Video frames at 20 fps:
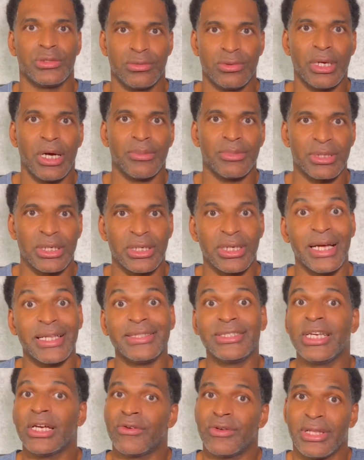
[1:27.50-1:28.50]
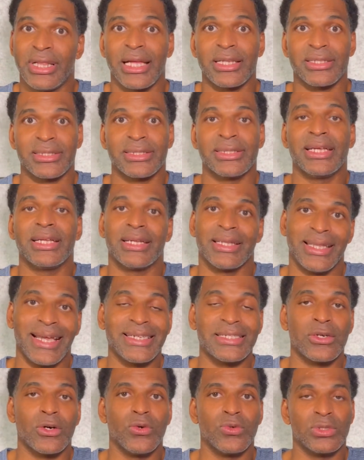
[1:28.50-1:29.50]
I'm saying I generally like to stay in a
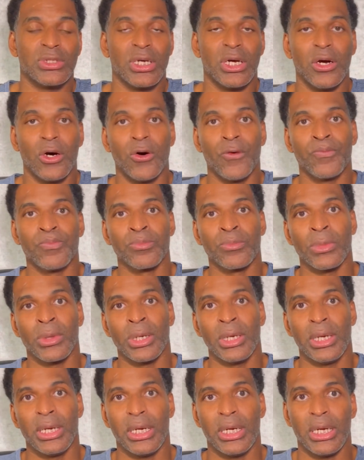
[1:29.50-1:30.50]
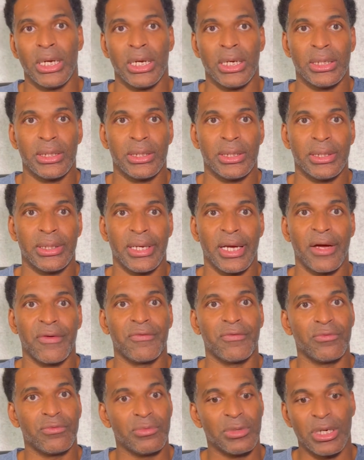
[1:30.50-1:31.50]
nicer hotel and they have
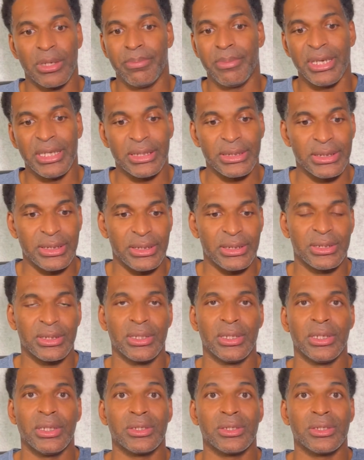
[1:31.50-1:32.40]
amenities.